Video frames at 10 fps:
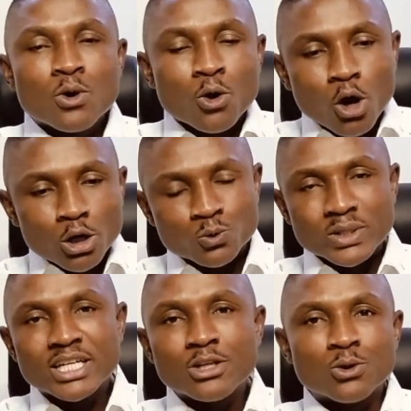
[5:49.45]
God is
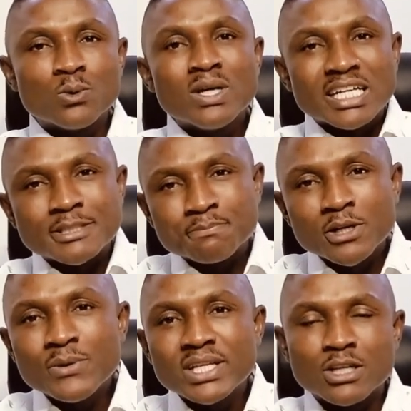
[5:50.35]
within you. His
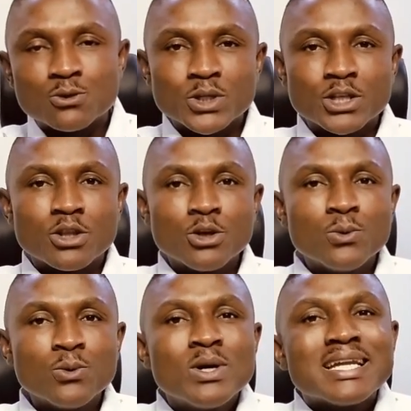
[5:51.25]
spirit is with you.